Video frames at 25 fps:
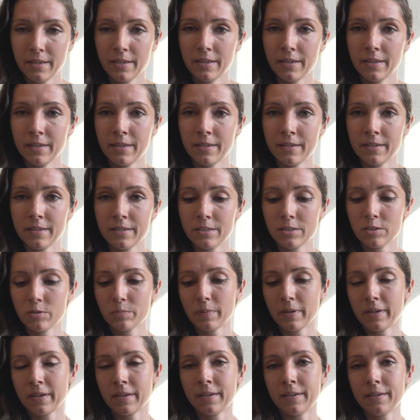it is
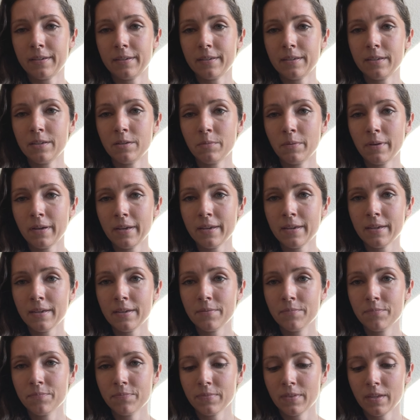by Eway,
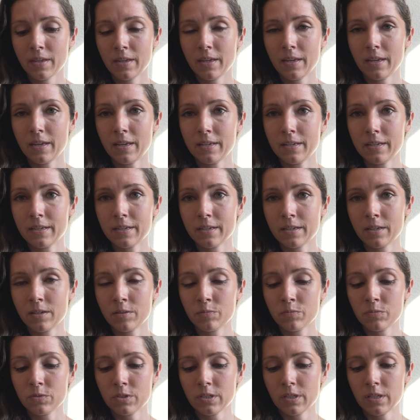and it
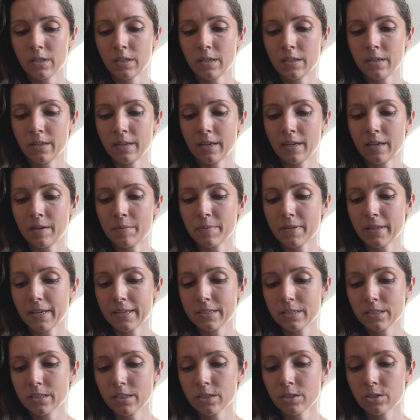comes in a
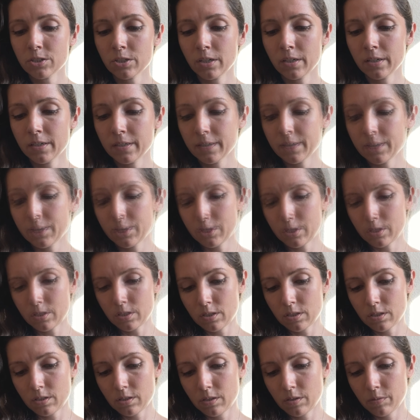plastic jar. It's
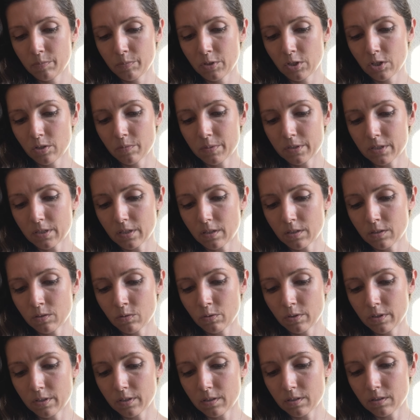just pure
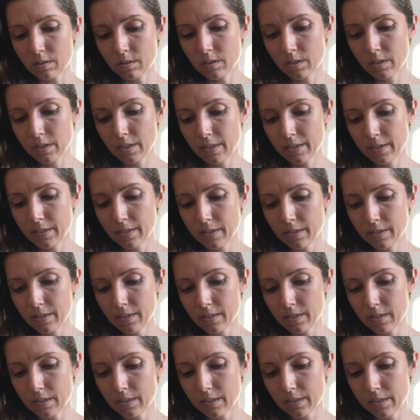Batanaoil.
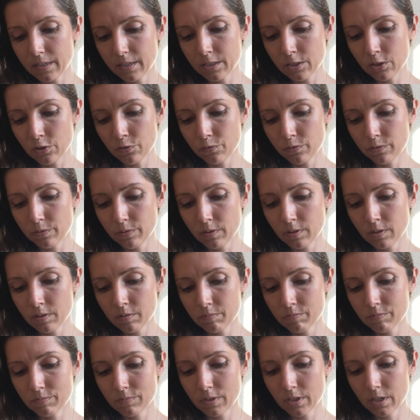It is
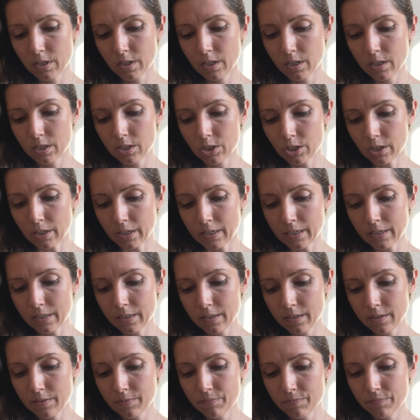from
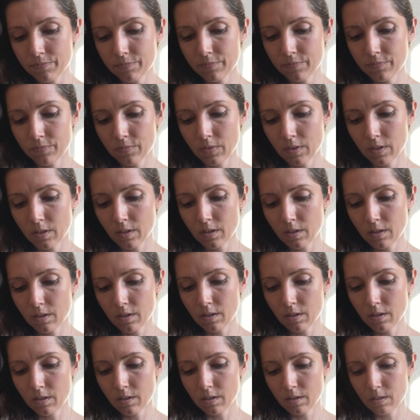China.
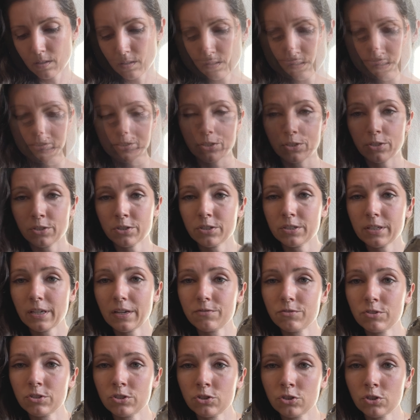As you can see,
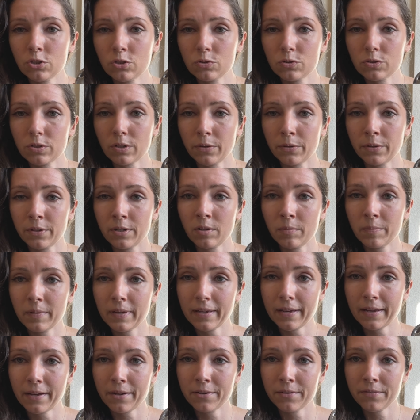I've just used a little
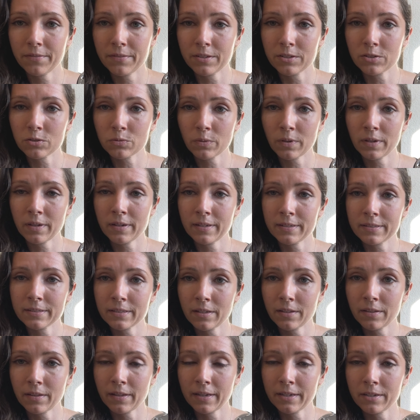bit out of this one. It's
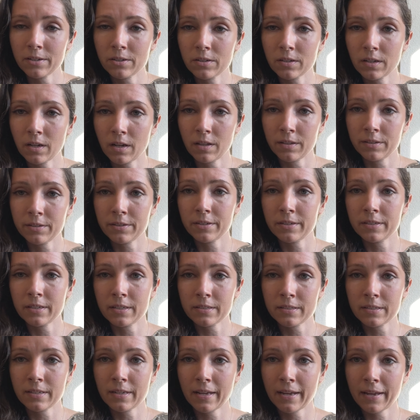a lighter color. It
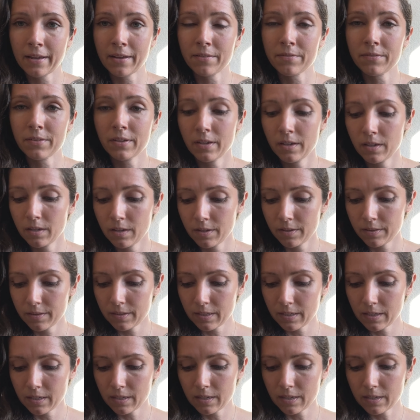doesn't have
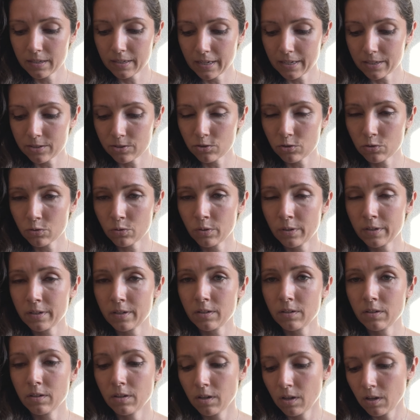the castor oil.